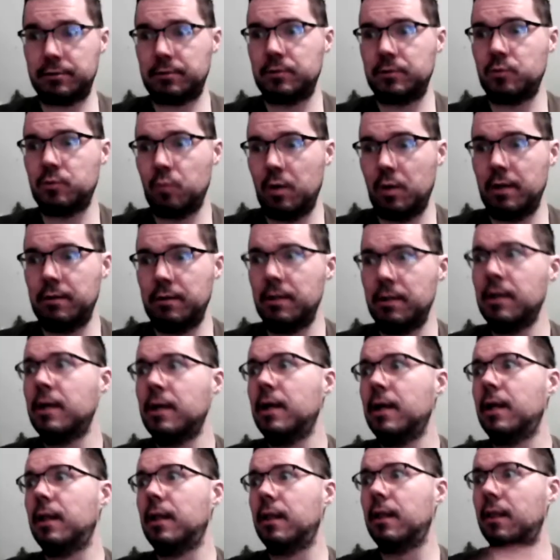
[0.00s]
because one,
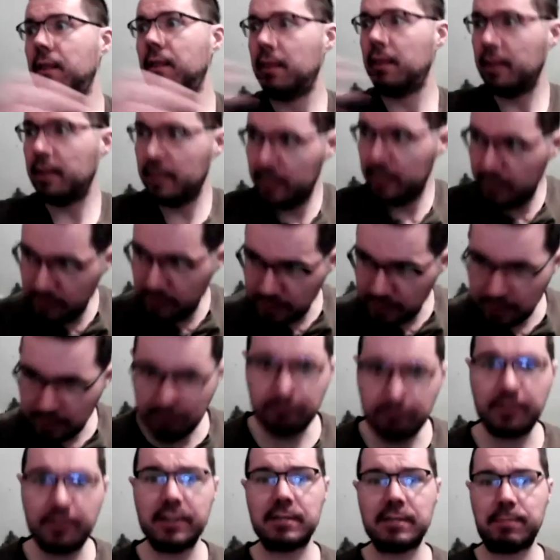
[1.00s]

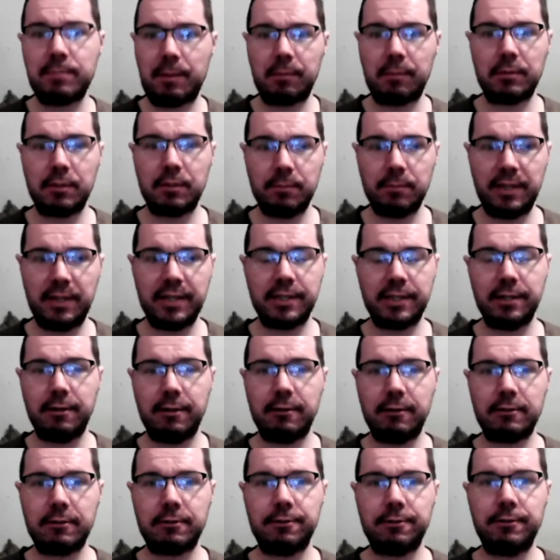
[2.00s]
if there's a public domain
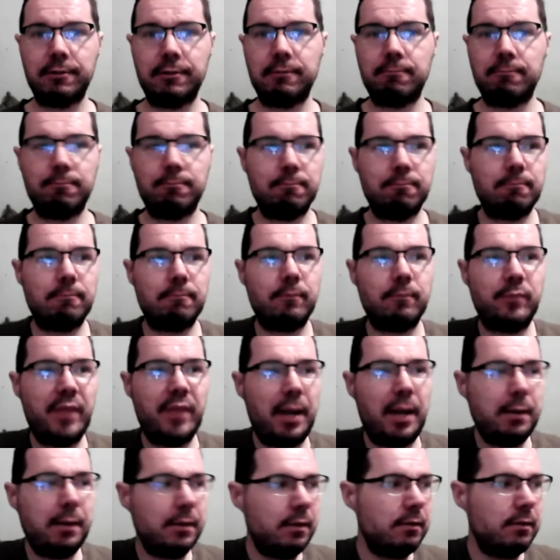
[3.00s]
character,
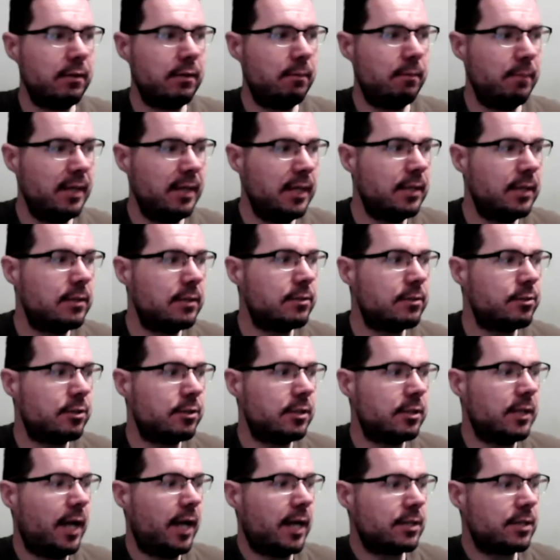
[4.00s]
that really means you
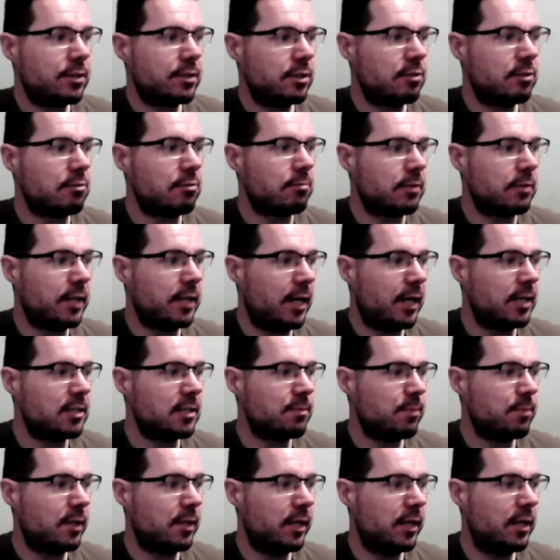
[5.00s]
could actually
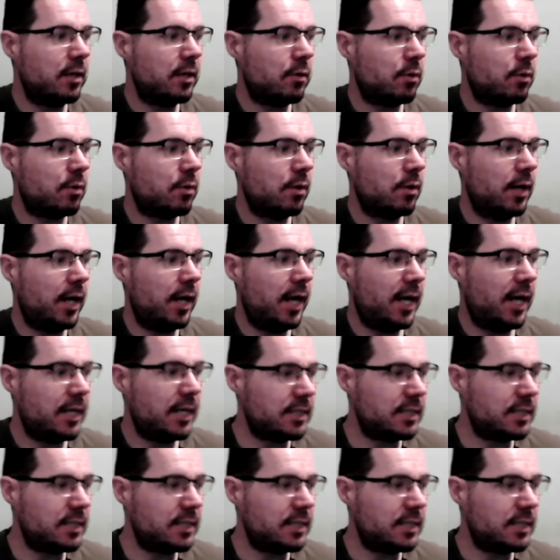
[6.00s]
cosplay as